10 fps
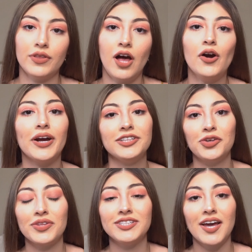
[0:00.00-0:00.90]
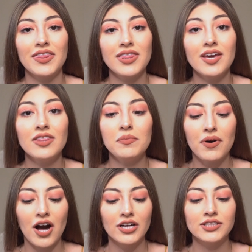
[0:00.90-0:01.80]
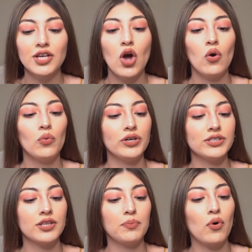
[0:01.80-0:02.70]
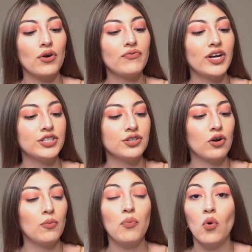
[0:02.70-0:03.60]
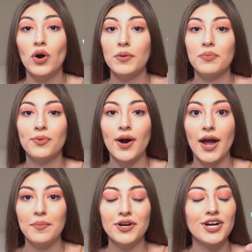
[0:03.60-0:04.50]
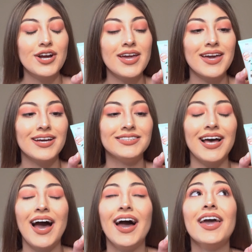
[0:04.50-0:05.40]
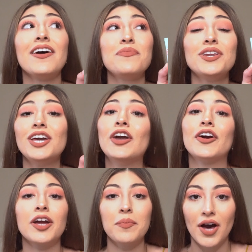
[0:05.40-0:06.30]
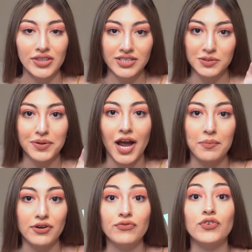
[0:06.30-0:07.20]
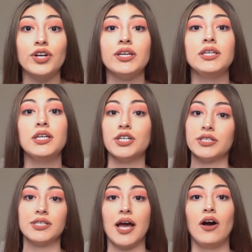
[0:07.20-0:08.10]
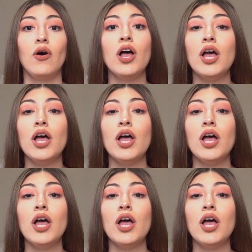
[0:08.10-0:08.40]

All right, so the second thing in the box was the Professional Pore Primer, and I have been hearing about this primer for years now.